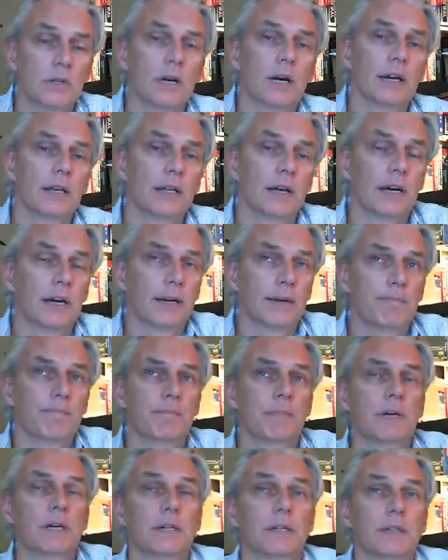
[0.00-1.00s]
I,
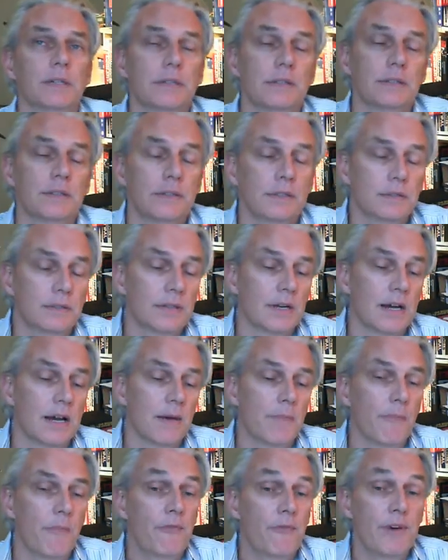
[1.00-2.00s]
am I'm, uh,
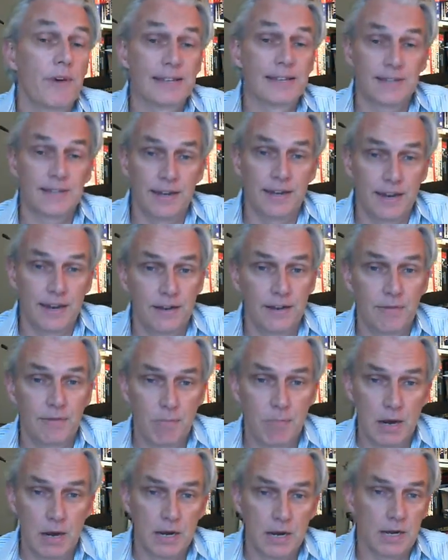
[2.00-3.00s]
I'm
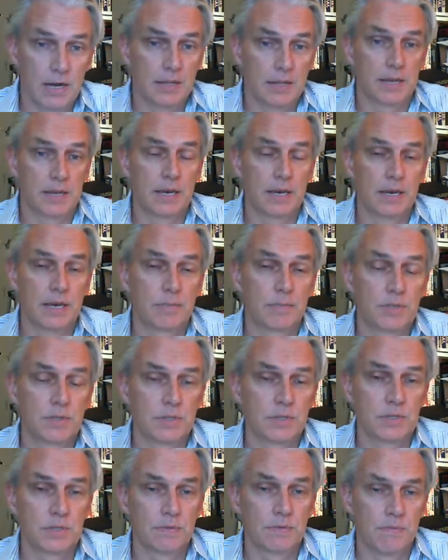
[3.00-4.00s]
fascinated by the game
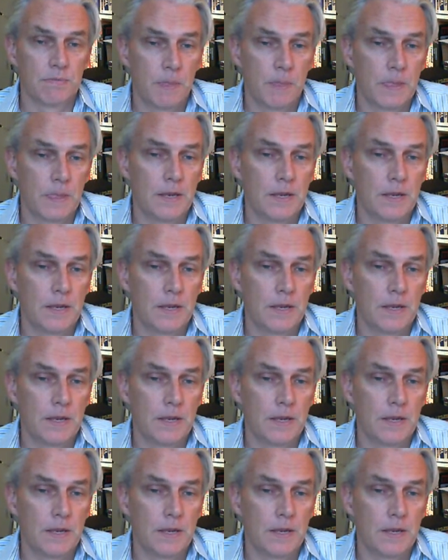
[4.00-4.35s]
system.